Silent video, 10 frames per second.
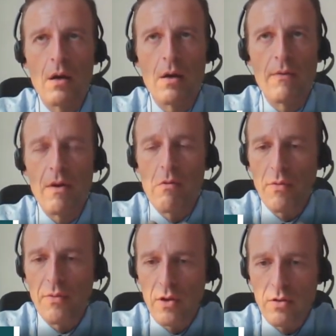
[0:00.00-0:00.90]
Very
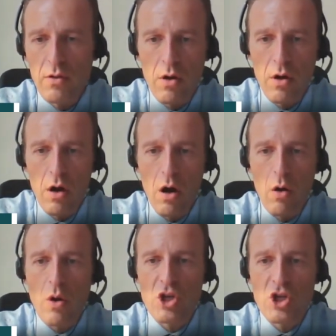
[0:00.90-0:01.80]
often, our
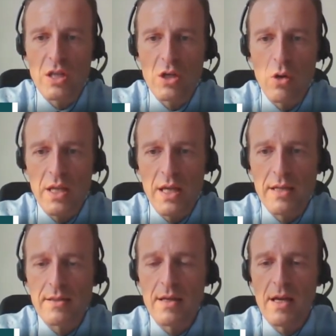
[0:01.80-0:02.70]
Russian
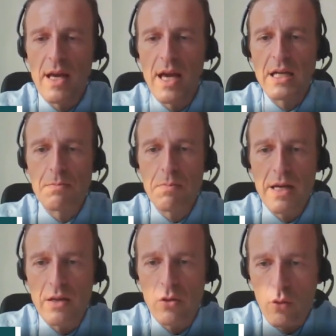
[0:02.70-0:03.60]
colleagues
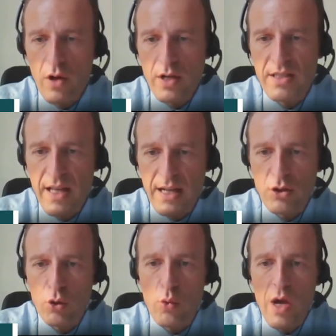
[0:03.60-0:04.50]
explain to us
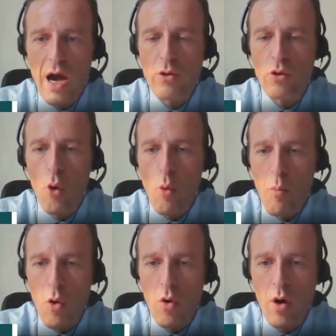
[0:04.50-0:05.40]
that we are no
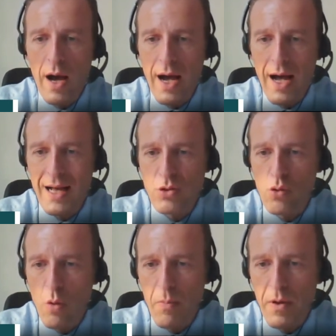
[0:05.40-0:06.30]
more, as
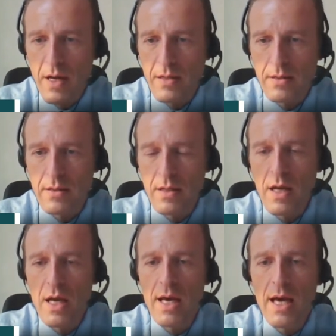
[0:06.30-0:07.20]
Europeans,
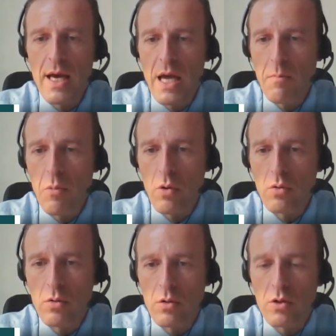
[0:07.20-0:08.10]

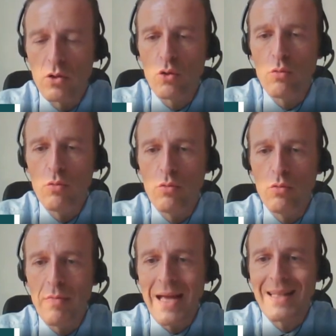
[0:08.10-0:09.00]
able to
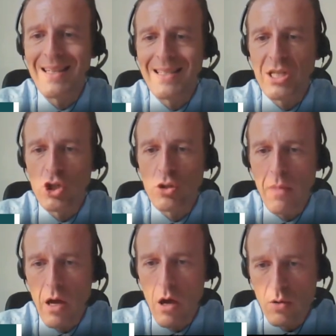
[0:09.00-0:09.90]
make decisions
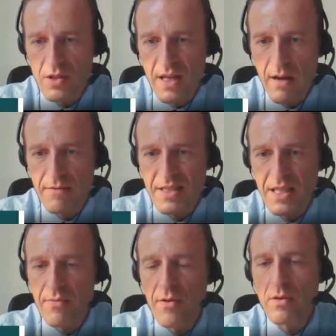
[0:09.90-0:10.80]
by ourselves
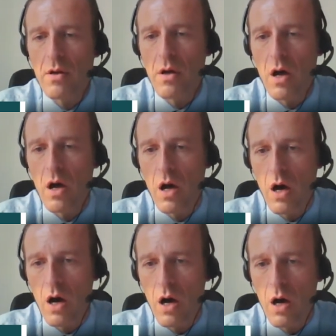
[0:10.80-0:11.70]
given
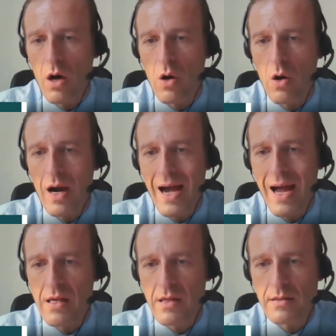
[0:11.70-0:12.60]
our
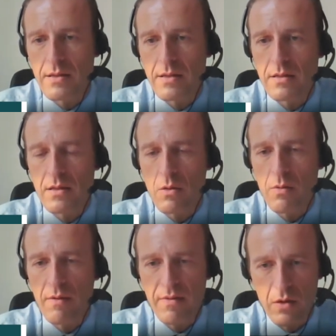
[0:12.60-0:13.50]
alliance
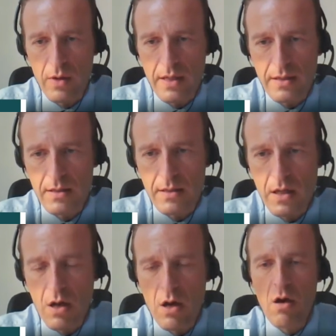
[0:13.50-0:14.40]
with the US.
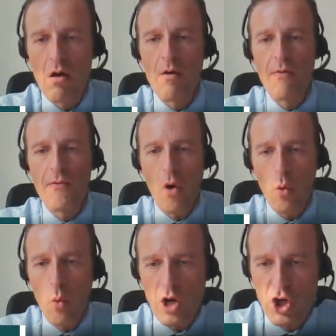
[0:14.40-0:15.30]
For
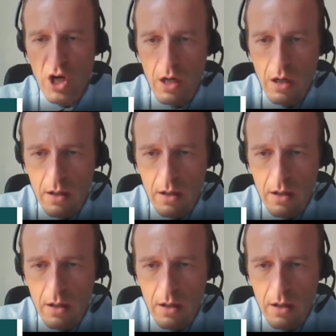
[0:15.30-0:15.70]
Russia,